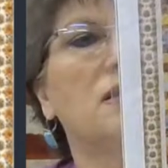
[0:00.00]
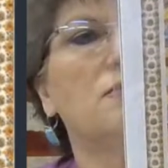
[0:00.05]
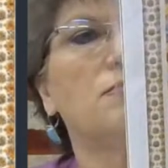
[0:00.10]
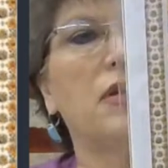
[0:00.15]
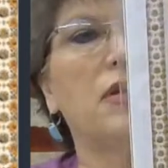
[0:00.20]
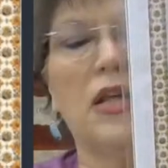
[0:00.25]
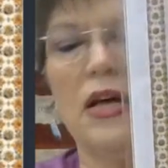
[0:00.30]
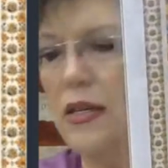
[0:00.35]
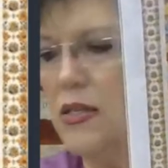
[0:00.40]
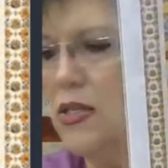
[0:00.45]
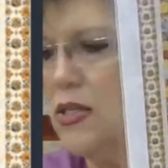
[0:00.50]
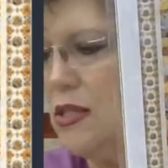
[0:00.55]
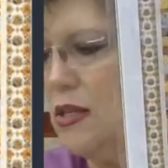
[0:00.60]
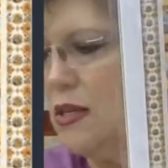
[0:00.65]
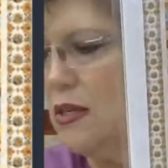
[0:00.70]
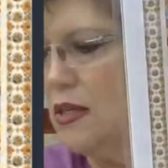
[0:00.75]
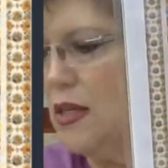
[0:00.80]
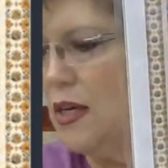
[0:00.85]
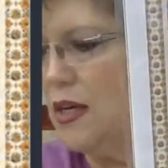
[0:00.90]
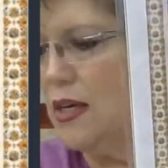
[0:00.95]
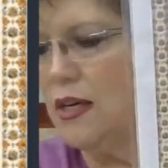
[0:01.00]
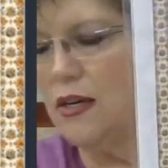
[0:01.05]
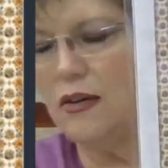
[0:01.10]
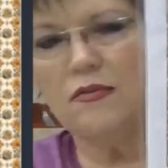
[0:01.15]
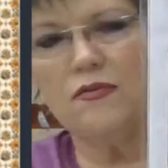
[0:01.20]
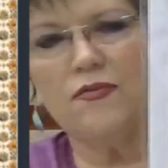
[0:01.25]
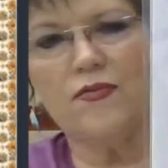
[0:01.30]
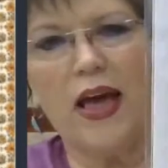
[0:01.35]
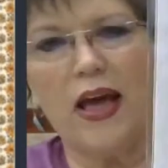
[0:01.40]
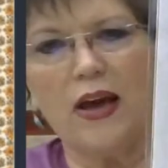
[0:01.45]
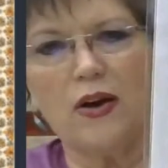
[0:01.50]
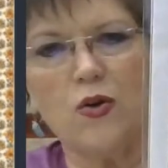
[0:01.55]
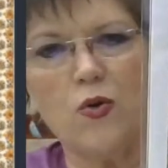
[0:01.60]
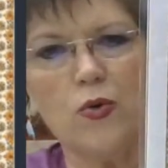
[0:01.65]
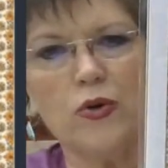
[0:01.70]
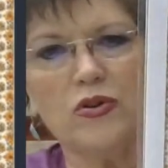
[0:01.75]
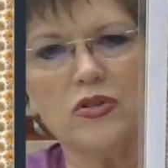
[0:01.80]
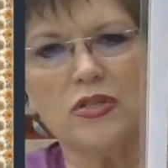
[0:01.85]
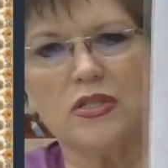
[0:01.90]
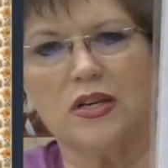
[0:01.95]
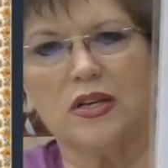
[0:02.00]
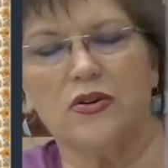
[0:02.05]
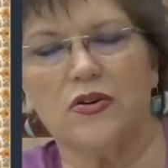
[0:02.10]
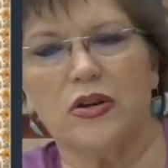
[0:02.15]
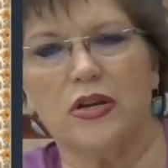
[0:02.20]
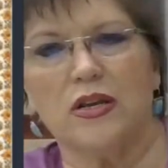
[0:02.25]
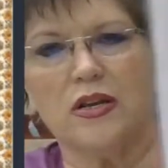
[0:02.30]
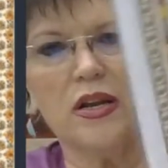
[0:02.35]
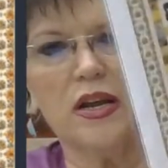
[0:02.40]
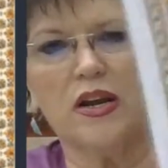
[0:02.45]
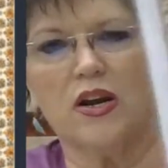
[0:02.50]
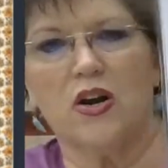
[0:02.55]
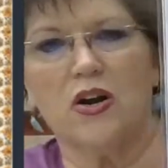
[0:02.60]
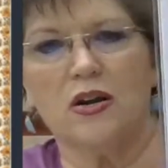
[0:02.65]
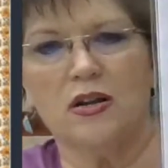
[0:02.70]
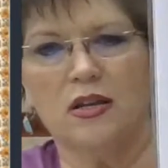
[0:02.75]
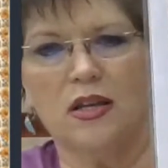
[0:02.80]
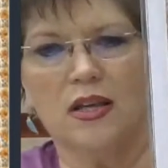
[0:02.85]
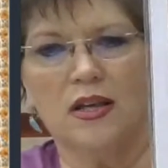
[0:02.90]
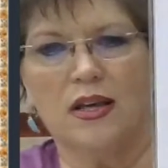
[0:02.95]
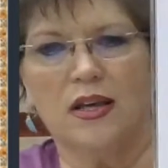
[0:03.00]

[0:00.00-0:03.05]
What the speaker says: plus the fat quarters that are in here.